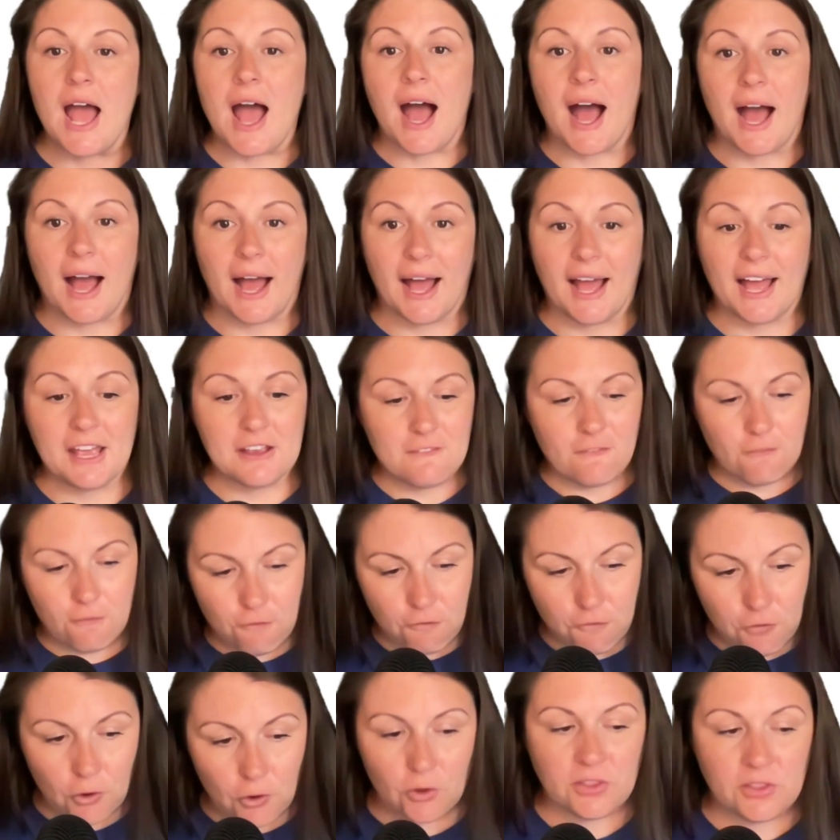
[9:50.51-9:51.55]
I
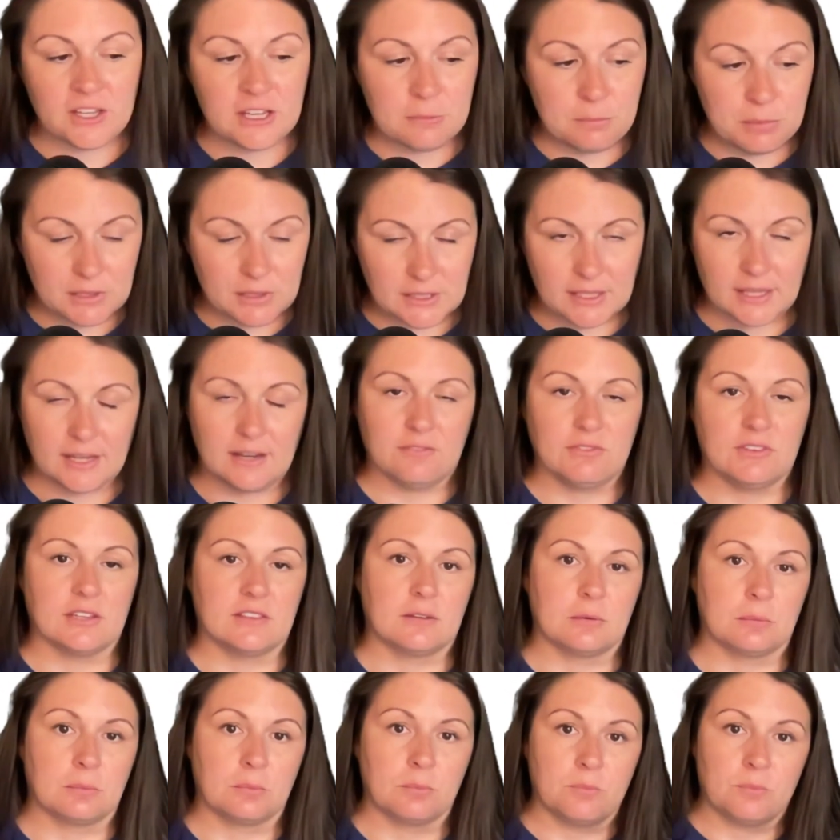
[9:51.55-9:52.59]
fully believe that
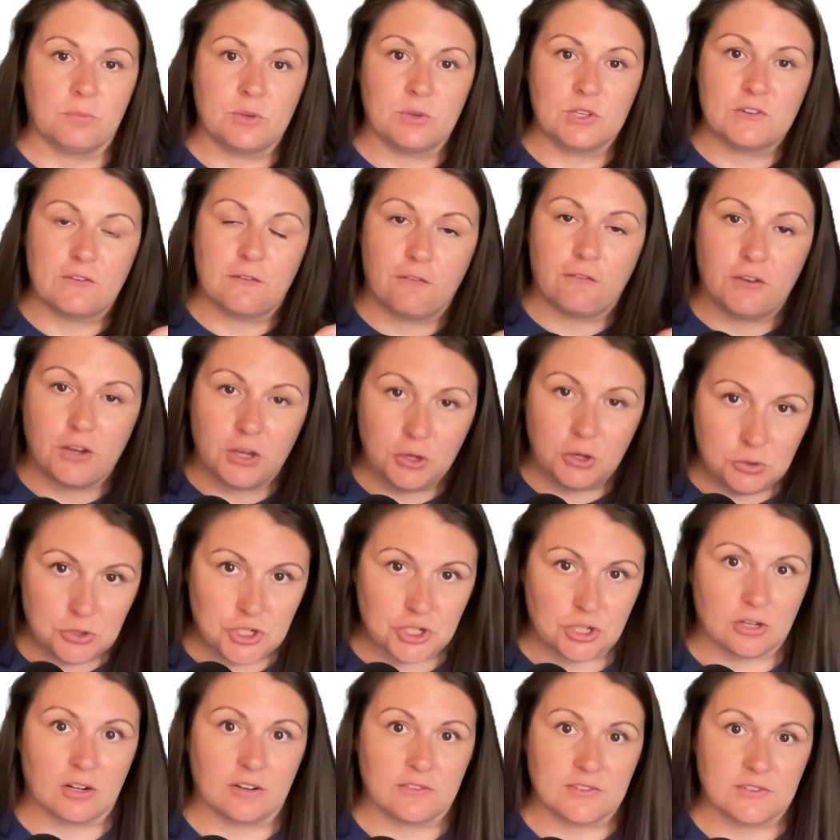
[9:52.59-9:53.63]
the future
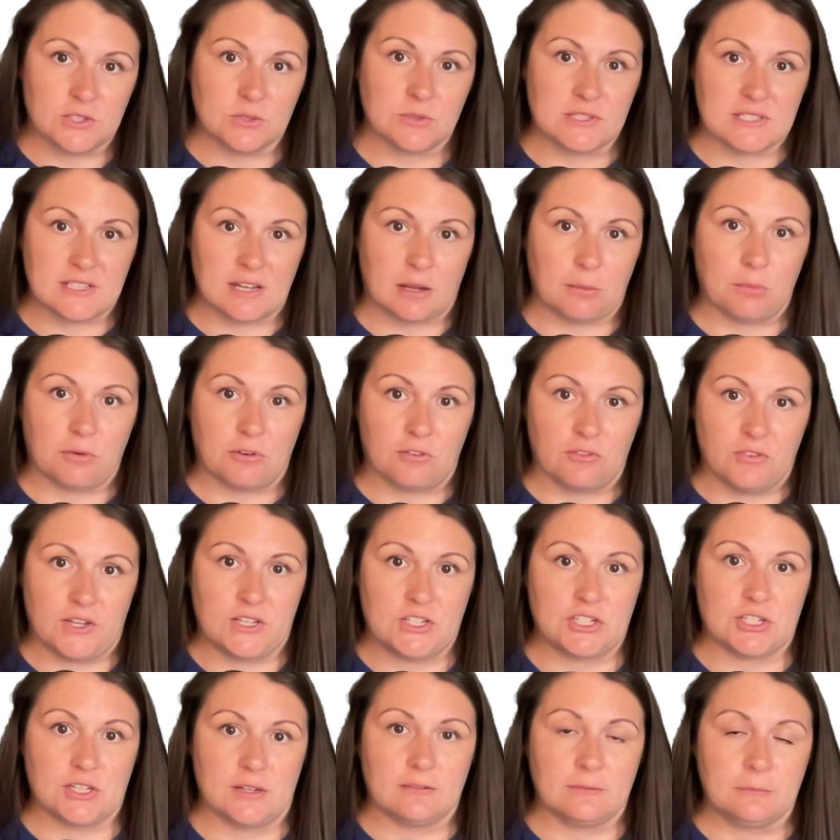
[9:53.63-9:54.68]
of suicide
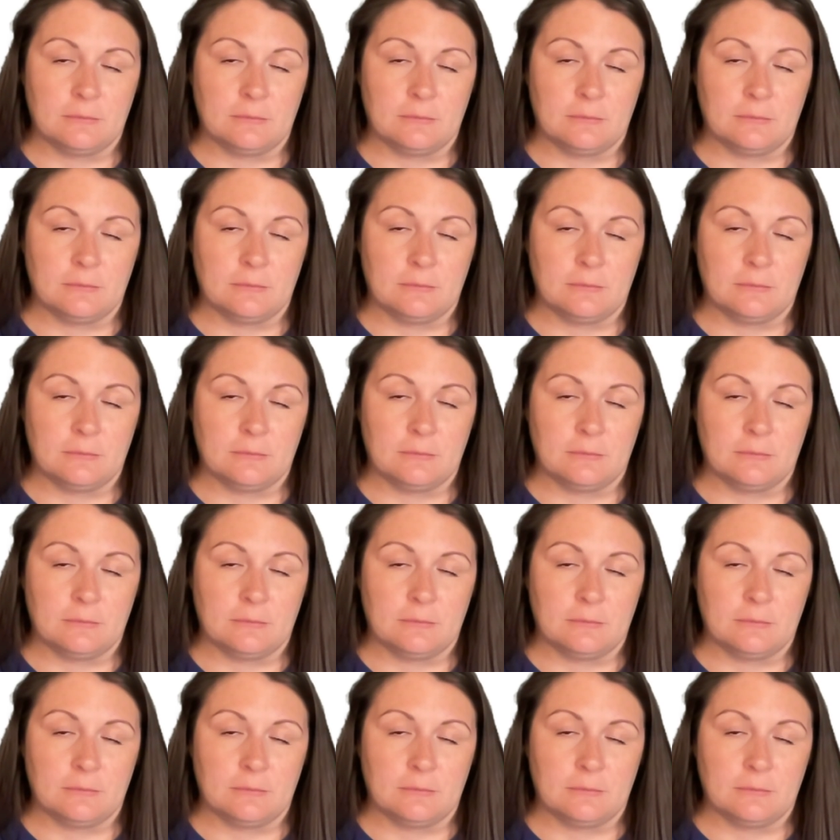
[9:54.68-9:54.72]
prevention